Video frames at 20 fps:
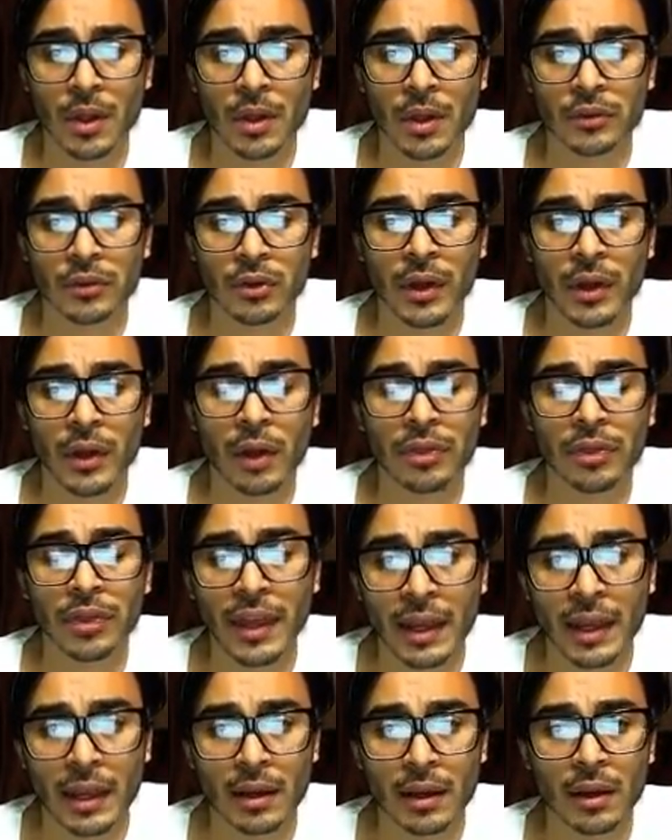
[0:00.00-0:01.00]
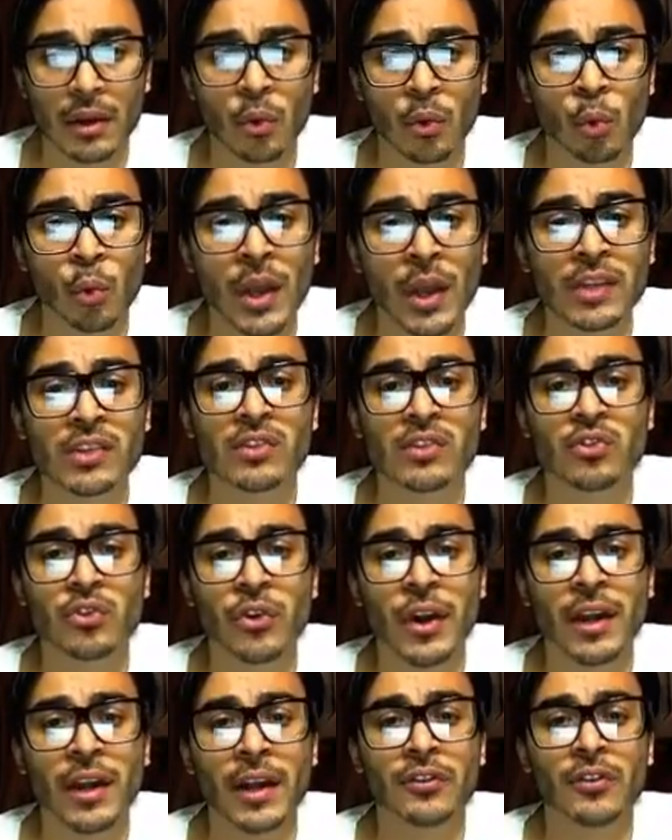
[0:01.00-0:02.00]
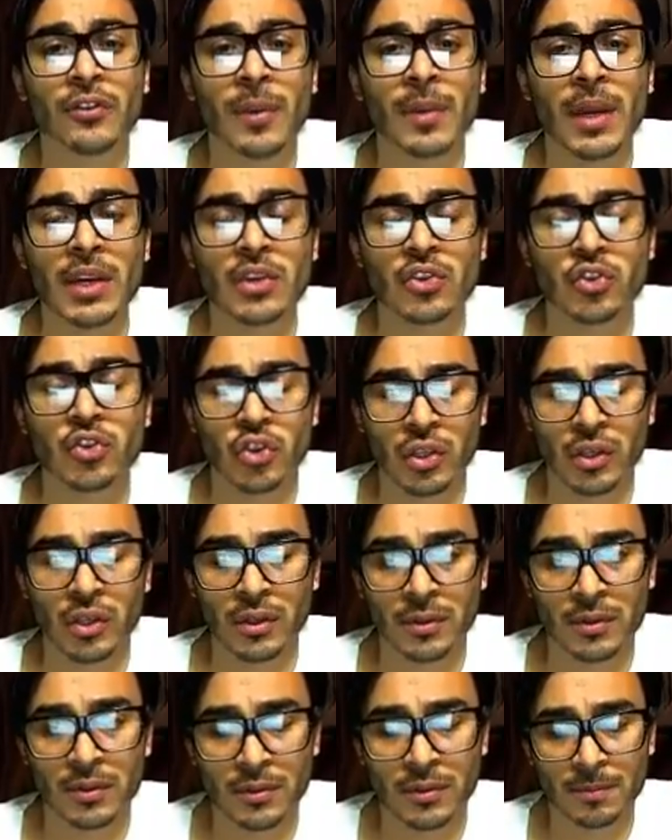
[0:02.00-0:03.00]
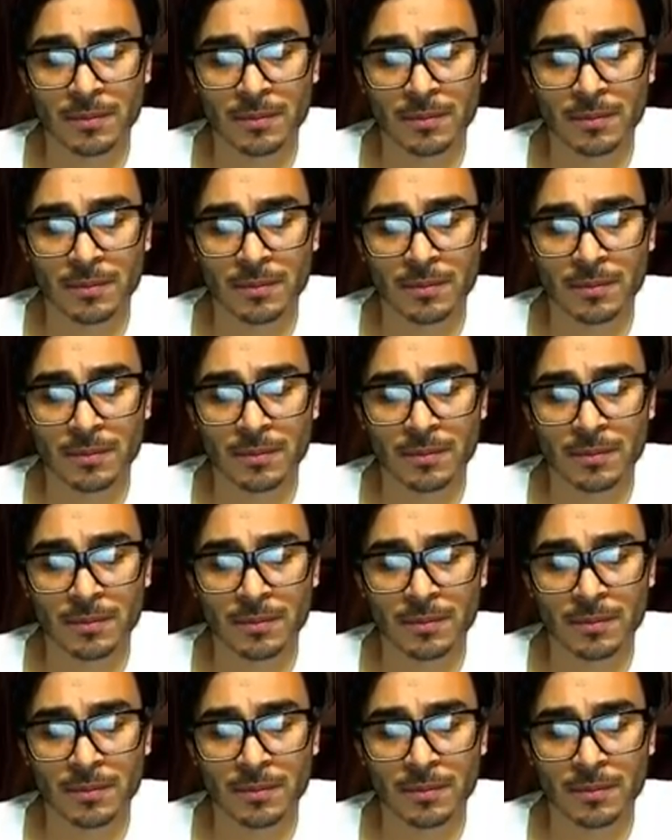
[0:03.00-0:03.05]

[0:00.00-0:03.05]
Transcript: So now think, which transformation,